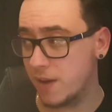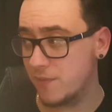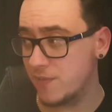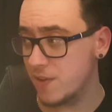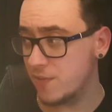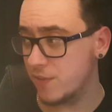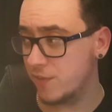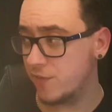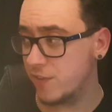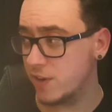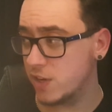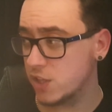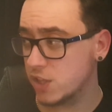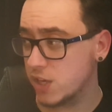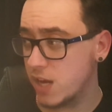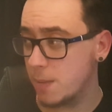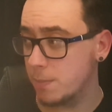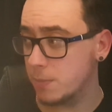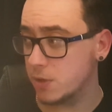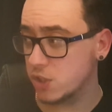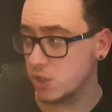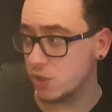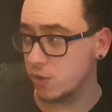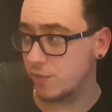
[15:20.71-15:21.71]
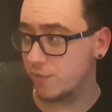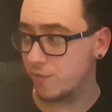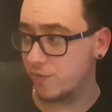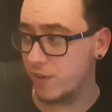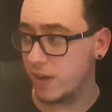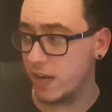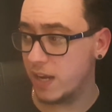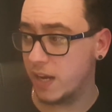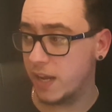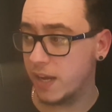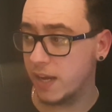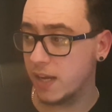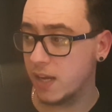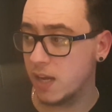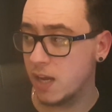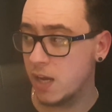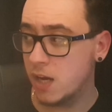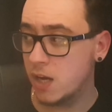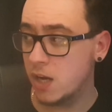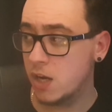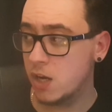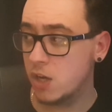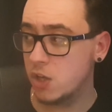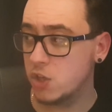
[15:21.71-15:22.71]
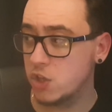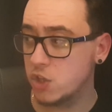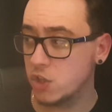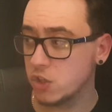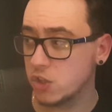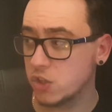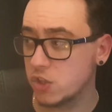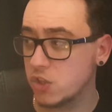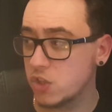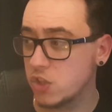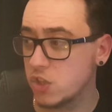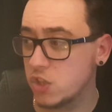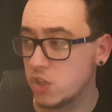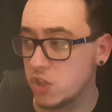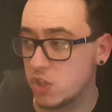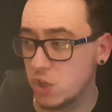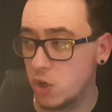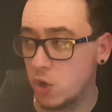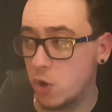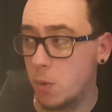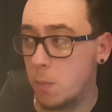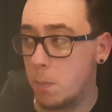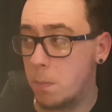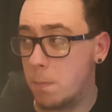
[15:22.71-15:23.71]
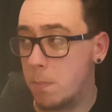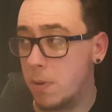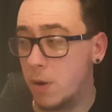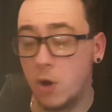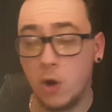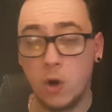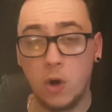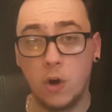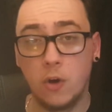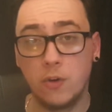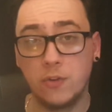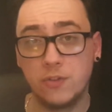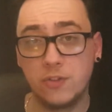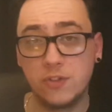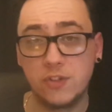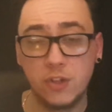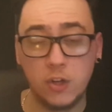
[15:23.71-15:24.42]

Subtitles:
and I've never finished an episode feeling just so bored.